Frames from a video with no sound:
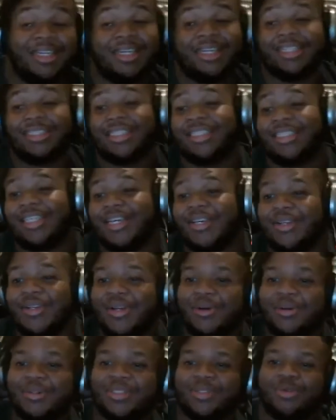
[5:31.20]
guess that's how you
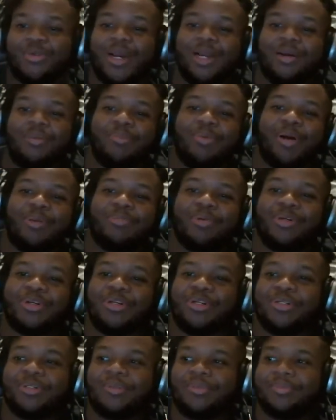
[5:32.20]
know it's a right and proper
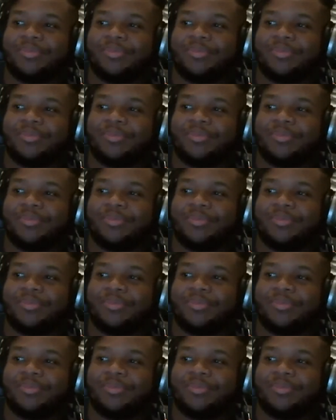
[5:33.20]
cult.